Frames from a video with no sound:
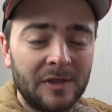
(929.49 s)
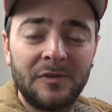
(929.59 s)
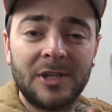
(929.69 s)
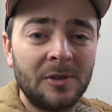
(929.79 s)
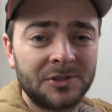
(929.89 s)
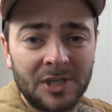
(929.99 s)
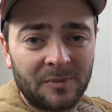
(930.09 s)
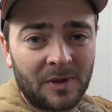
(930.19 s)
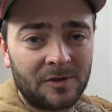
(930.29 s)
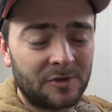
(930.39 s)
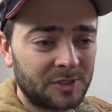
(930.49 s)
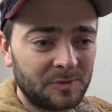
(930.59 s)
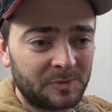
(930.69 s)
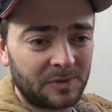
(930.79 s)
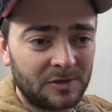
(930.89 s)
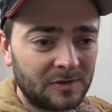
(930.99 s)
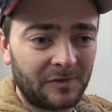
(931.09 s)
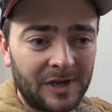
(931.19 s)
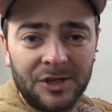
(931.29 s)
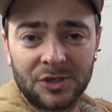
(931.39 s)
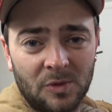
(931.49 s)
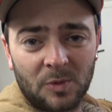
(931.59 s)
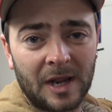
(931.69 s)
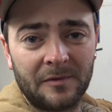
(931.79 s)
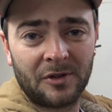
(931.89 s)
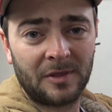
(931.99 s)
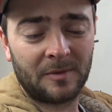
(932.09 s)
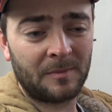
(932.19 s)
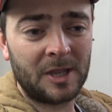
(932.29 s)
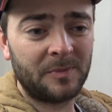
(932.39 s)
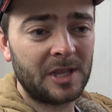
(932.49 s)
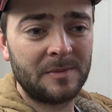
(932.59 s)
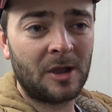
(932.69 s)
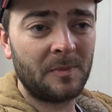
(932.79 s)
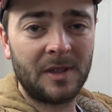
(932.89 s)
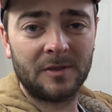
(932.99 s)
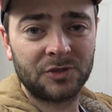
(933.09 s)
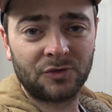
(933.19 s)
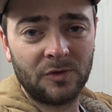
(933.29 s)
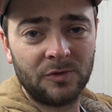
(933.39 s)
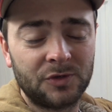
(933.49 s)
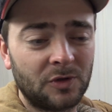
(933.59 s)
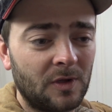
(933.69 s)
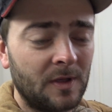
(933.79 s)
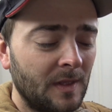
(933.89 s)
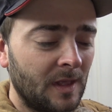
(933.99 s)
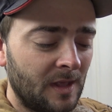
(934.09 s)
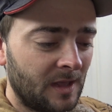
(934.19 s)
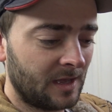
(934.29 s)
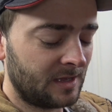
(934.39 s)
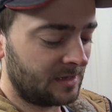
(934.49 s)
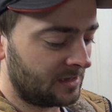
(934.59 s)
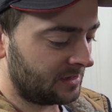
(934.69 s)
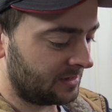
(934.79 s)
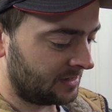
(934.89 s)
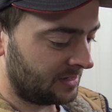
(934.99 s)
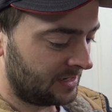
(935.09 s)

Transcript: If you don't celebrate Christmas because of religion or whatever it may be, you might be a Scrooge or a